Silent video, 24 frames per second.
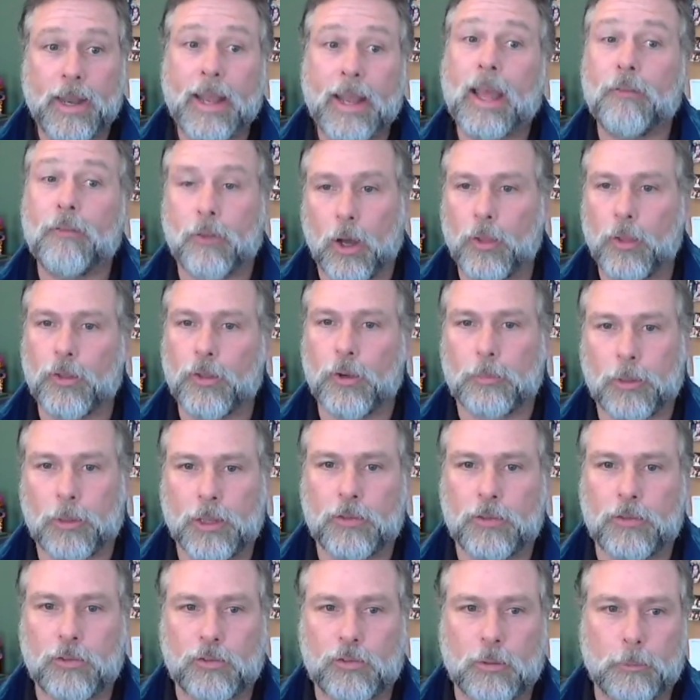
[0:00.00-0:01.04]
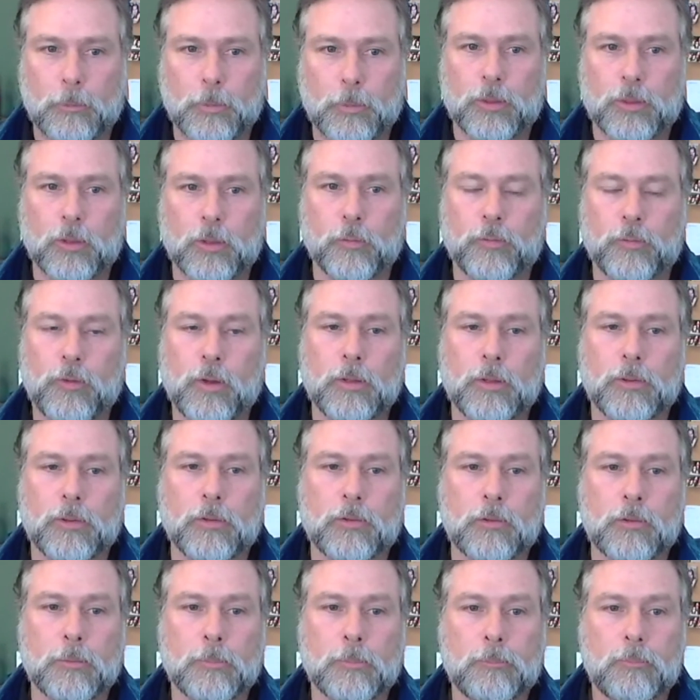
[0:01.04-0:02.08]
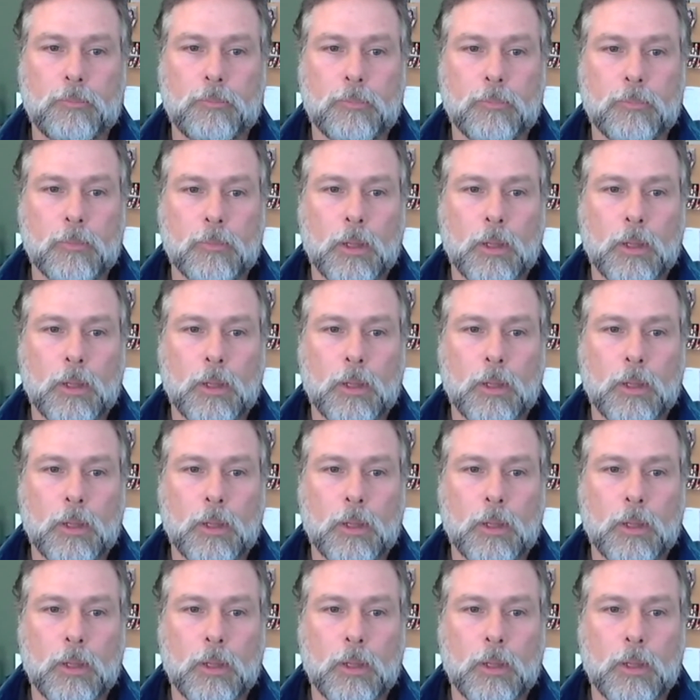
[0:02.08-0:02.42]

and have other places to put their funds.